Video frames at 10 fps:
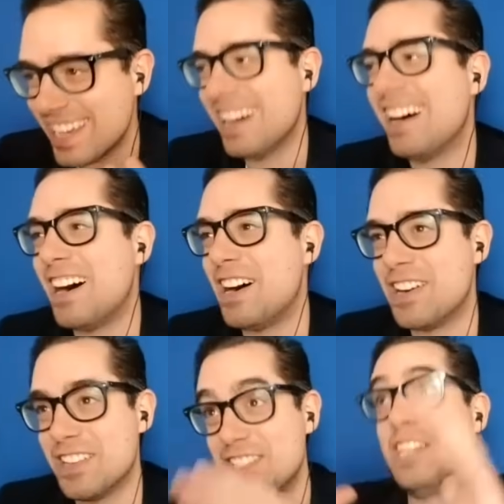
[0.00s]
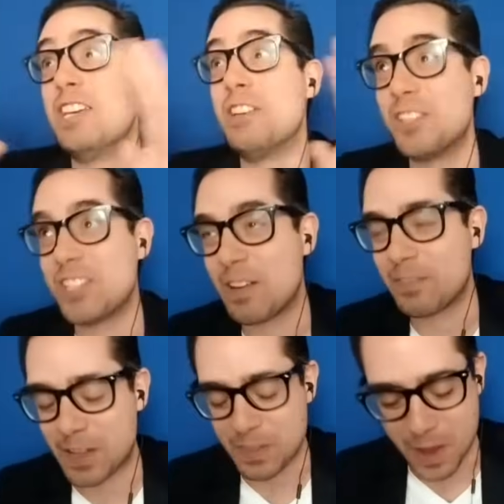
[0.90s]
uh, seeing yourself
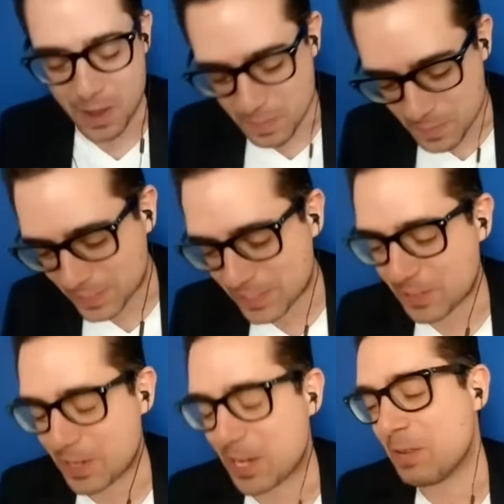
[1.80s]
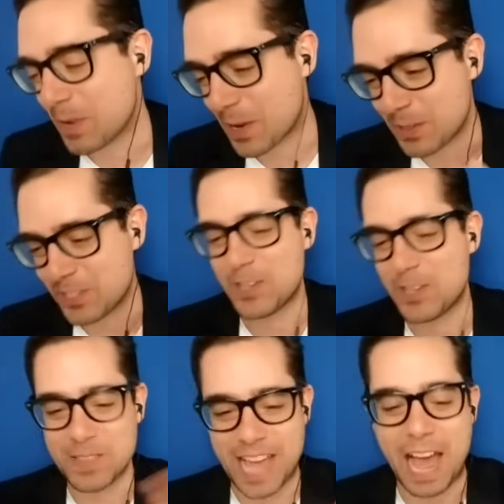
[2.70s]
on the on the big screen, but
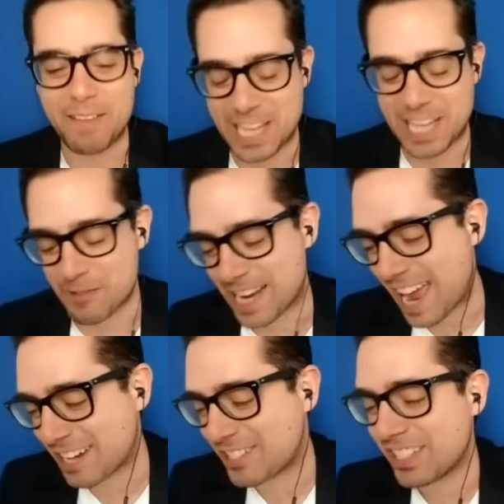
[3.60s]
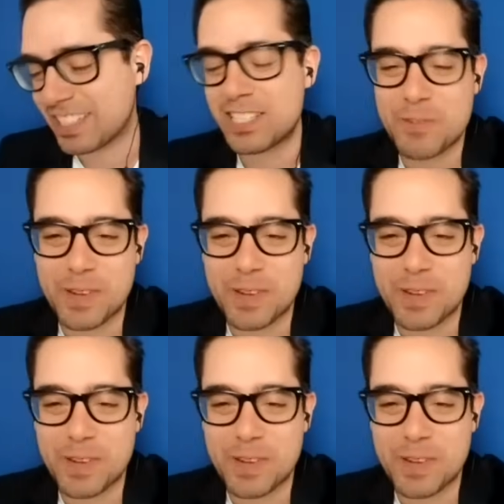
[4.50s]
also having that reaction. That's quite, I